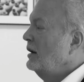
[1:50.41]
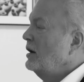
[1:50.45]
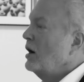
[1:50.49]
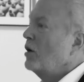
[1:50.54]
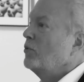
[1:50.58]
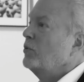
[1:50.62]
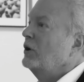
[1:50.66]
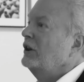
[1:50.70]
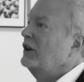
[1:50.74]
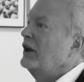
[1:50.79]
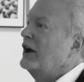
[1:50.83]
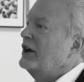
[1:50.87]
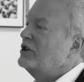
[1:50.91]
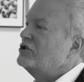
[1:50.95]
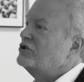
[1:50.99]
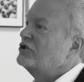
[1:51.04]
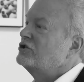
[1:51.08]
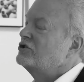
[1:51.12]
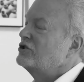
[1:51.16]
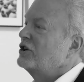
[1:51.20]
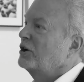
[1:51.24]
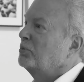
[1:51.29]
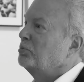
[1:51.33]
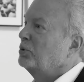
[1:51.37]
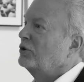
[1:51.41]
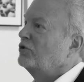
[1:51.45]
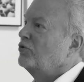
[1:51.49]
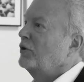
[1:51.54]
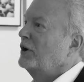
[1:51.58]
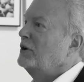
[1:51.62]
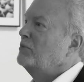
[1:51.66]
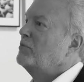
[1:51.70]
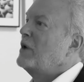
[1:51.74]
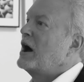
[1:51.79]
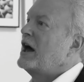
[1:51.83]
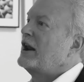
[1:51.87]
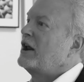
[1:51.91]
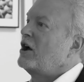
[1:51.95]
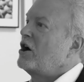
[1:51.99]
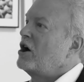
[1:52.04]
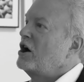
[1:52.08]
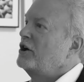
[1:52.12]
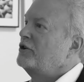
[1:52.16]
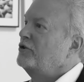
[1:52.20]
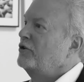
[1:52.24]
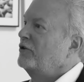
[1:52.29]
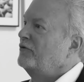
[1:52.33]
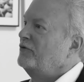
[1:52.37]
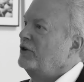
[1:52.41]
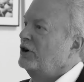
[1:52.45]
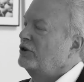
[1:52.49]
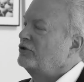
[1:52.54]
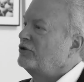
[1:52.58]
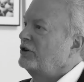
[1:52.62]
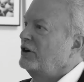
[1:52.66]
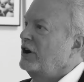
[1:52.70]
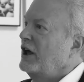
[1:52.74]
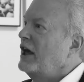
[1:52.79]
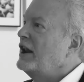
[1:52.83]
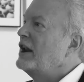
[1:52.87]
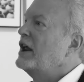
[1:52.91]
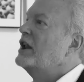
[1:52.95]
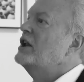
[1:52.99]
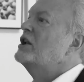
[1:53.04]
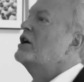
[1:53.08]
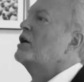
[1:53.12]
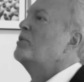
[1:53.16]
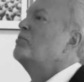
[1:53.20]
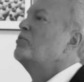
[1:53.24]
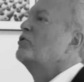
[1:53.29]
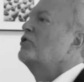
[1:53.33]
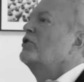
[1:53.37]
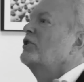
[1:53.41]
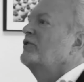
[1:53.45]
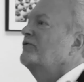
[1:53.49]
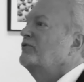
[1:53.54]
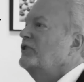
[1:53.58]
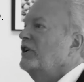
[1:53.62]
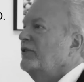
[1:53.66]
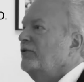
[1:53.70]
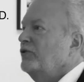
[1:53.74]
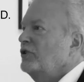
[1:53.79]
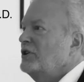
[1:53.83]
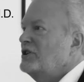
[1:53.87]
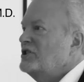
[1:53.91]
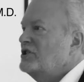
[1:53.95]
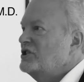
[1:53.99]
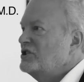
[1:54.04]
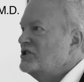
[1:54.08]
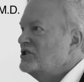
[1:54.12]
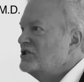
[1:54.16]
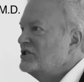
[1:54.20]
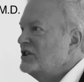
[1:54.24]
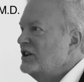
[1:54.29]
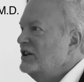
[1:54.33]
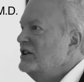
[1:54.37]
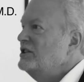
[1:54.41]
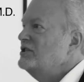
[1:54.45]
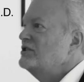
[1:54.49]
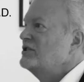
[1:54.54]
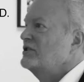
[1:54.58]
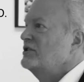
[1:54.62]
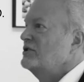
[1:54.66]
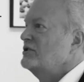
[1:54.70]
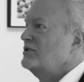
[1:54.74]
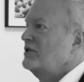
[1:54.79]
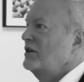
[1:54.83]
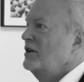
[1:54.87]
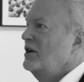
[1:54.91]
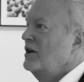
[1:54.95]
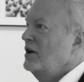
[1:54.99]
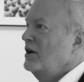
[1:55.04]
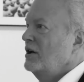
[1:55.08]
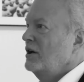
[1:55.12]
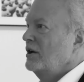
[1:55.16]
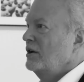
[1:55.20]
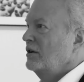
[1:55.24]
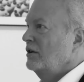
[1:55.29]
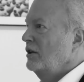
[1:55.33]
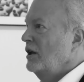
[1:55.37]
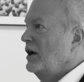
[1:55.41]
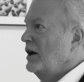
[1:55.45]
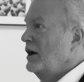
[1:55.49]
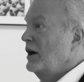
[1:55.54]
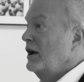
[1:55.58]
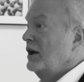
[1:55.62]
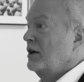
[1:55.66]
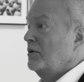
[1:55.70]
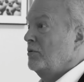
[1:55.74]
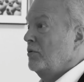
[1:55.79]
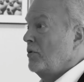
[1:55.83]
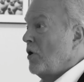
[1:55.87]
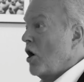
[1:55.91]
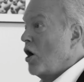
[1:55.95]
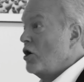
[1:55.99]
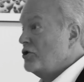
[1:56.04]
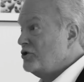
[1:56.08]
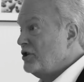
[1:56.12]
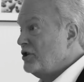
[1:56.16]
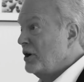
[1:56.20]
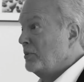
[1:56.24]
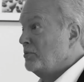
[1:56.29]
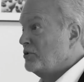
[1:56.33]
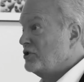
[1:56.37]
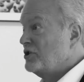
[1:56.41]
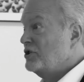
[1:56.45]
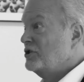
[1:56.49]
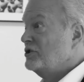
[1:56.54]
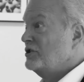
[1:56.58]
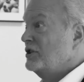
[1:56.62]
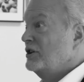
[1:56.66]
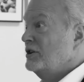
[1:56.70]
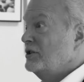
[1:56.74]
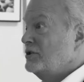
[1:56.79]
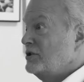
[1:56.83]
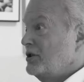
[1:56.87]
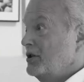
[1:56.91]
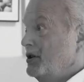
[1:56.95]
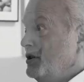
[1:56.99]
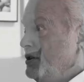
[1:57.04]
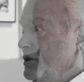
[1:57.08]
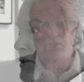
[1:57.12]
a, a relationship between mitochondrial function and a number of different diseases, like Alzheimer's disease